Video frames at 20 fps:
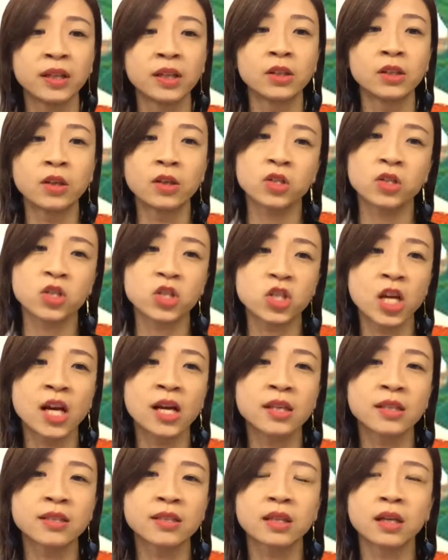not
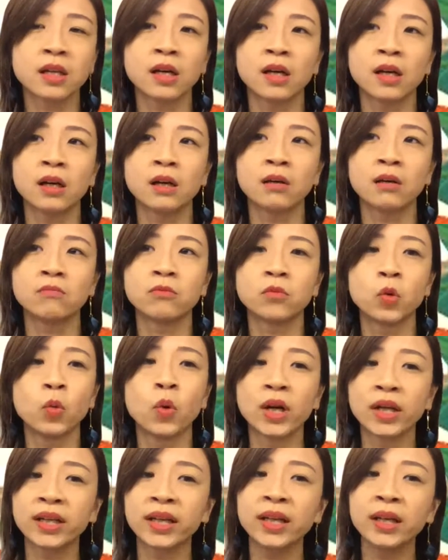just
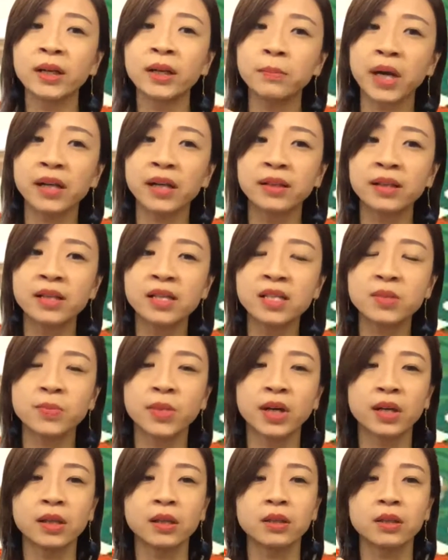working partners,
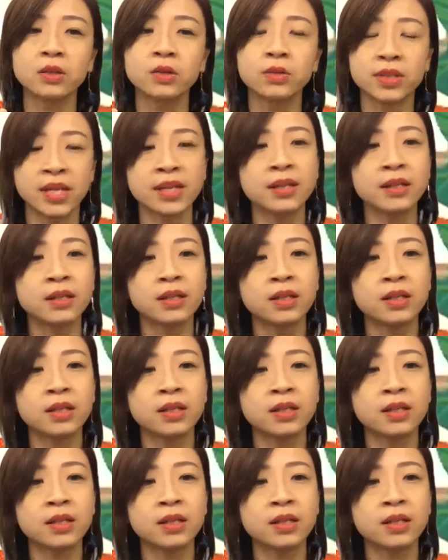but you take